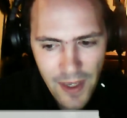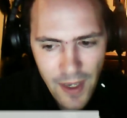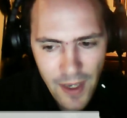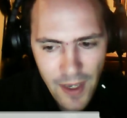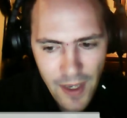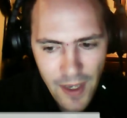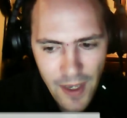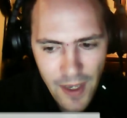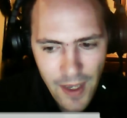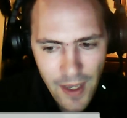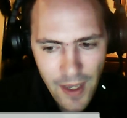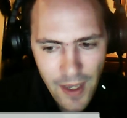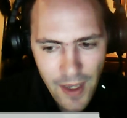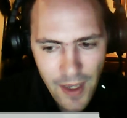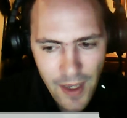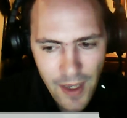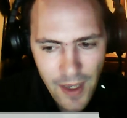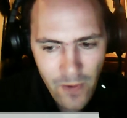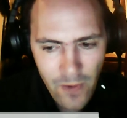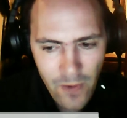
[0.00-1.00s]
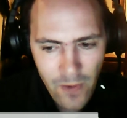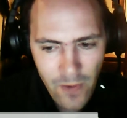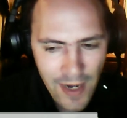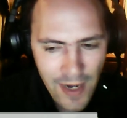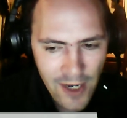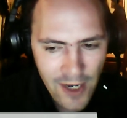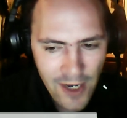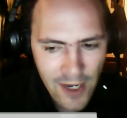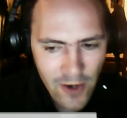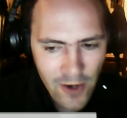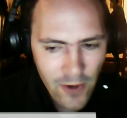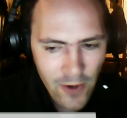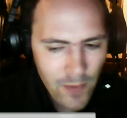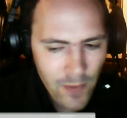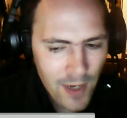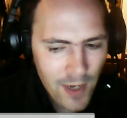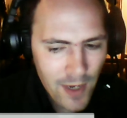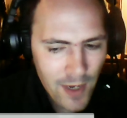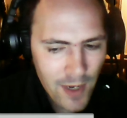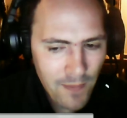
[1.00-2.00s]
Oh, I know,
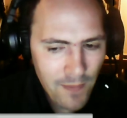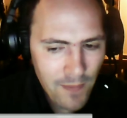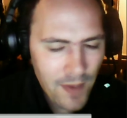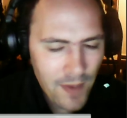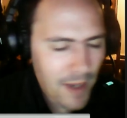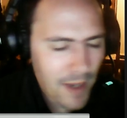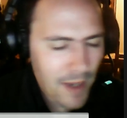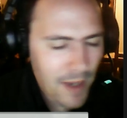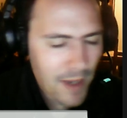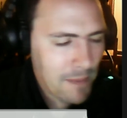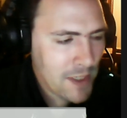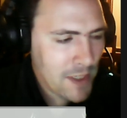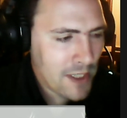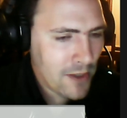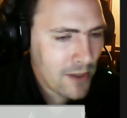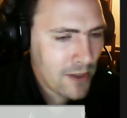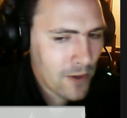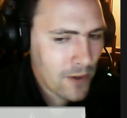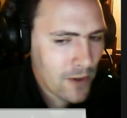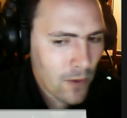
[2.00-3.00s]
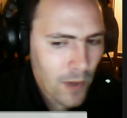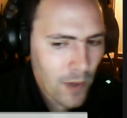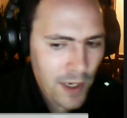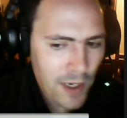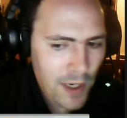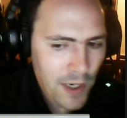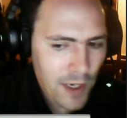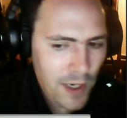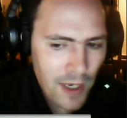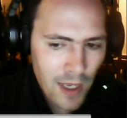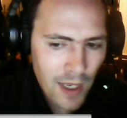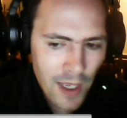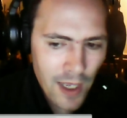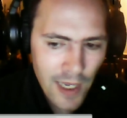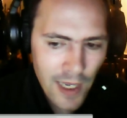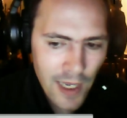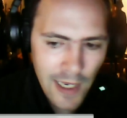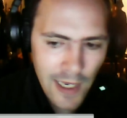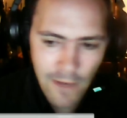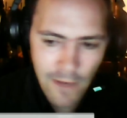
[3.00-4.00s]
but I'm still quite
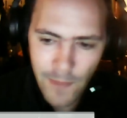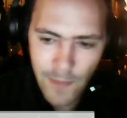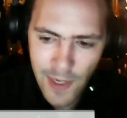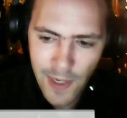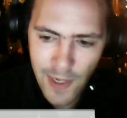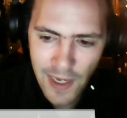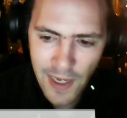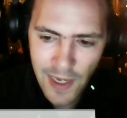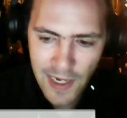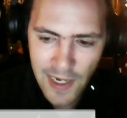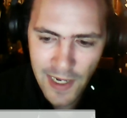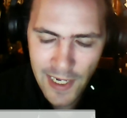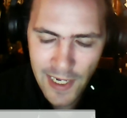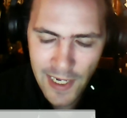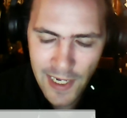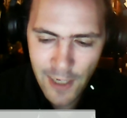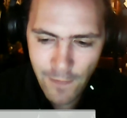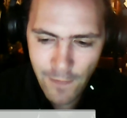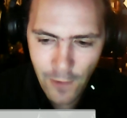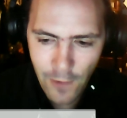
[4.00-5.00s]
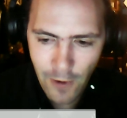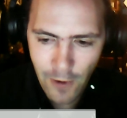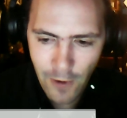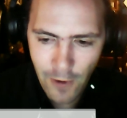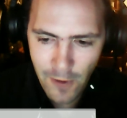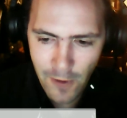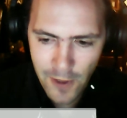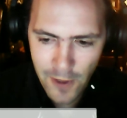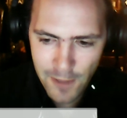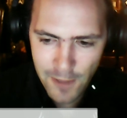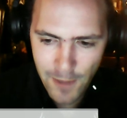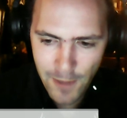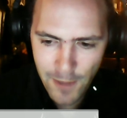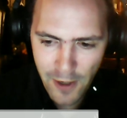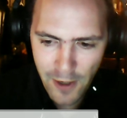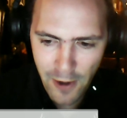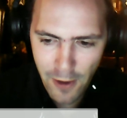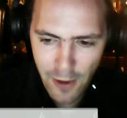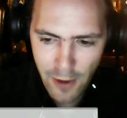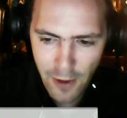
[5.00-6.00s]
alive, but I need to follow this
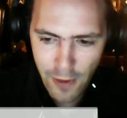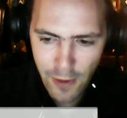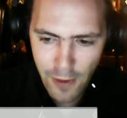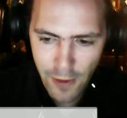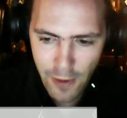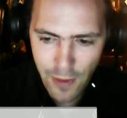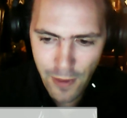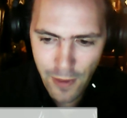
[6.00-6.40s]
path.